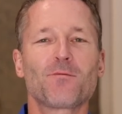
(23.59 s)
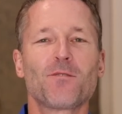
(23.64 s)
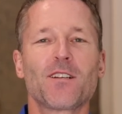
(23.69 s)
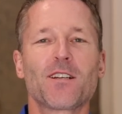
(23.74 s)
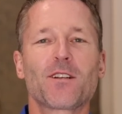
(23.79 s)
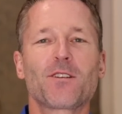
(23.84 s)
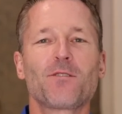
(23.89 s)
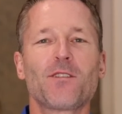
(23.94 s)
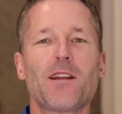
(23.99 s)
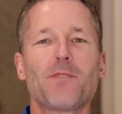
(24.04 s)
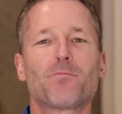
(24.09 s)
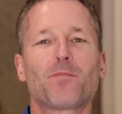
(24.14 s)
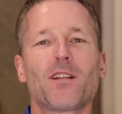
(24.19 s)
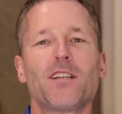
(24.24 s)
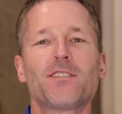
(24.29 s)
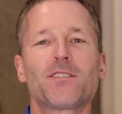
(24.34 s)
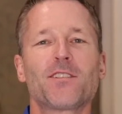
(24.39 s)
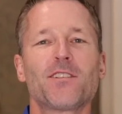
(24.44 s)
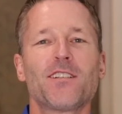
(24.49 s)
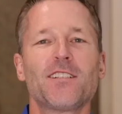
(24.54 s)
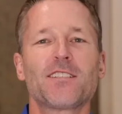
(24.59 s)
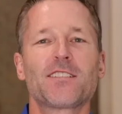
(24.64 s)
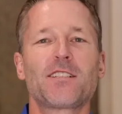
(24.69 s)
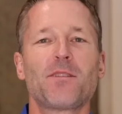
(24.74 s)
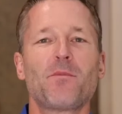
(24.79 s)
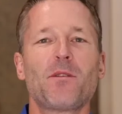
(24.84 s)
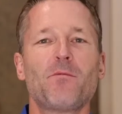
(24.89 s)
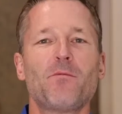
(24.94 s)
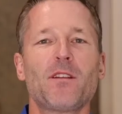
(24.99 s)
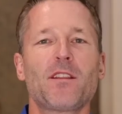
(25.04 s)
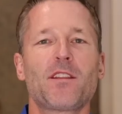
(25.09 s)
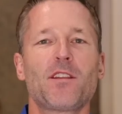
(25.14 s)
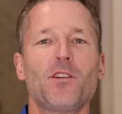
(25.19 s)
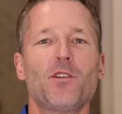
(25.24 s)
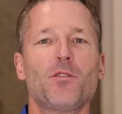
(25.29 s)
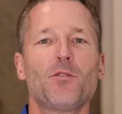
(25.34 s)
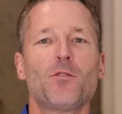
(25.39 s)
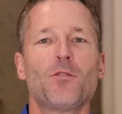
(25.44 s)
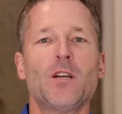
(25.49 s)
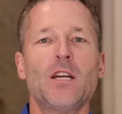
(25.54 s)
What a great pleasure it is to be with
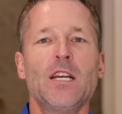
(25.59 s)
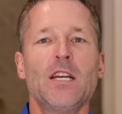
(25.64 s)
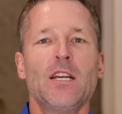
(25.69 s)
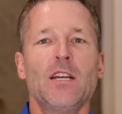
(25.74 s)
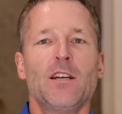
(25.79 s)
you